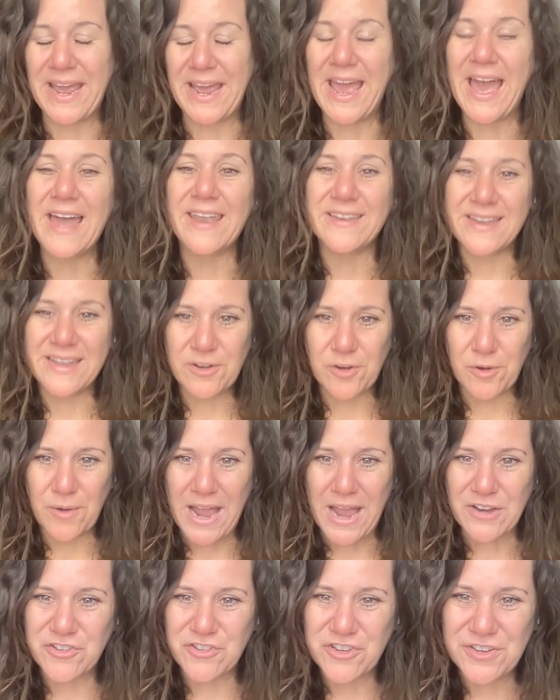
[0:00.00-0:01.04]
I had an
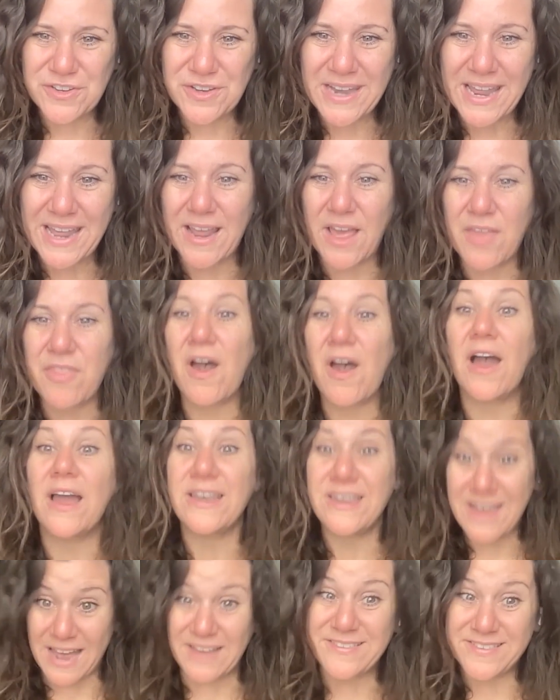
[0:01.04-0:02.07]
interaction and I thought,
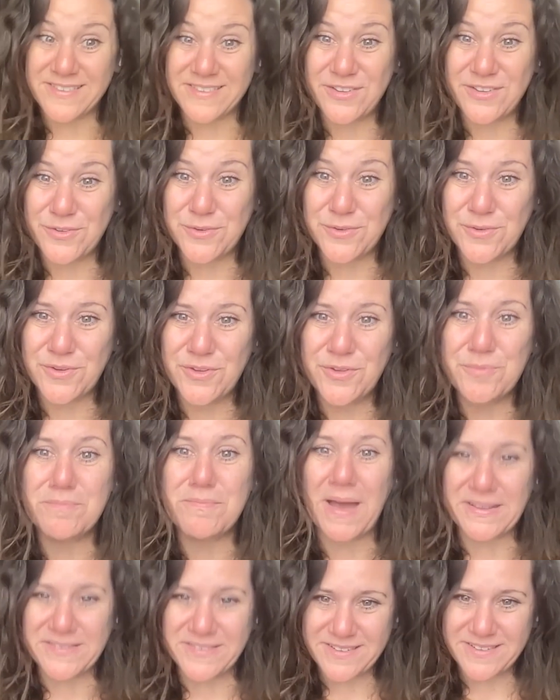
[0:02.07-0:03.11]
yes, you
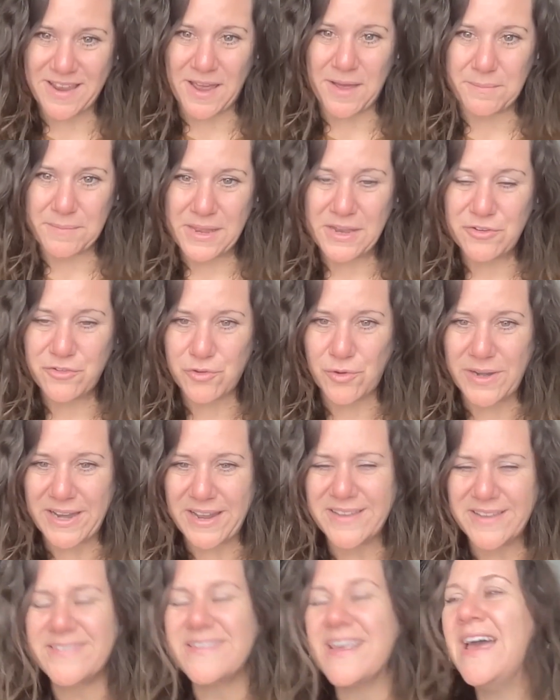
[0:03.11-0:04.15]
must come and join
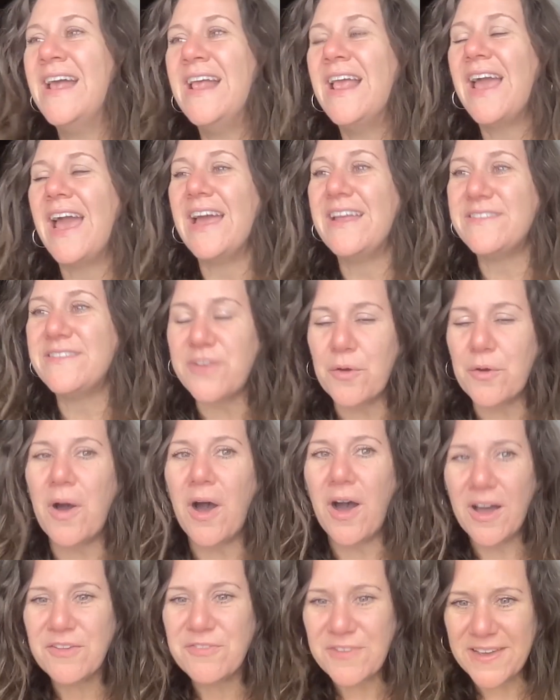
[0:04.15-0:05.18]
us. And so
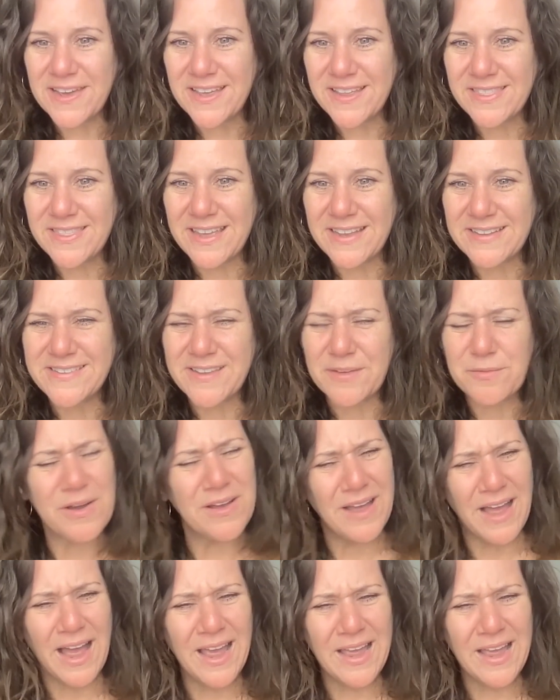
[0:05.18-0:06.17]
often they say, well,